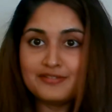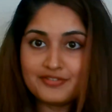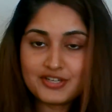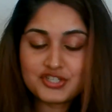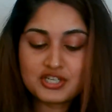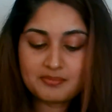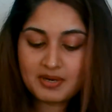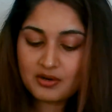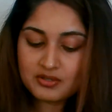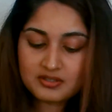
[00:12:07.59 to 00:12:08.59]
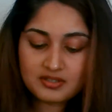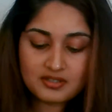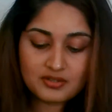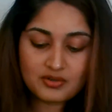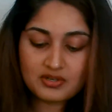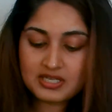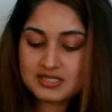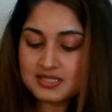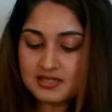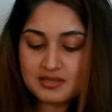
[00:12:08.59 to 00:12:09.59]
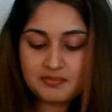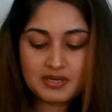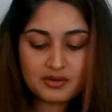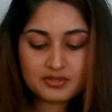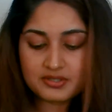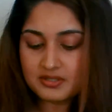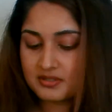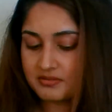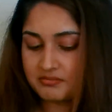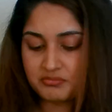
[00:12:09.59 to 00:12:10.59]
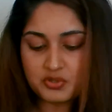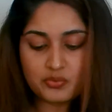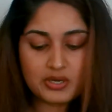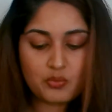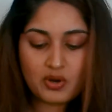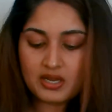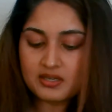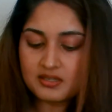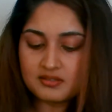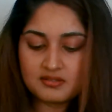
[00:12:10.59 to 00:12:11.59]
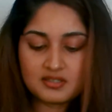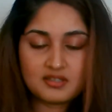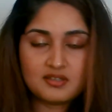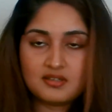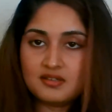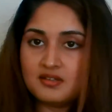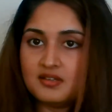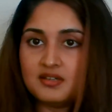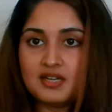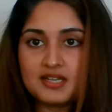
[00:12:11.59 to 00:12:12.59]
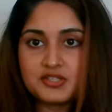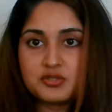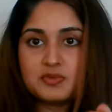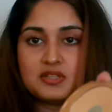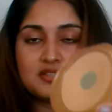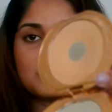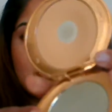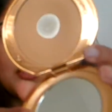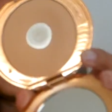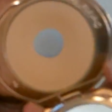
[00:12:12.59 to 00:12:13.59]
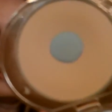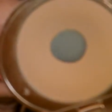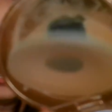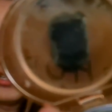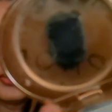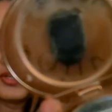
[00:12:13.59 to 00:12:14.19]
finishing powder or a setting powder two in one has to be this one like you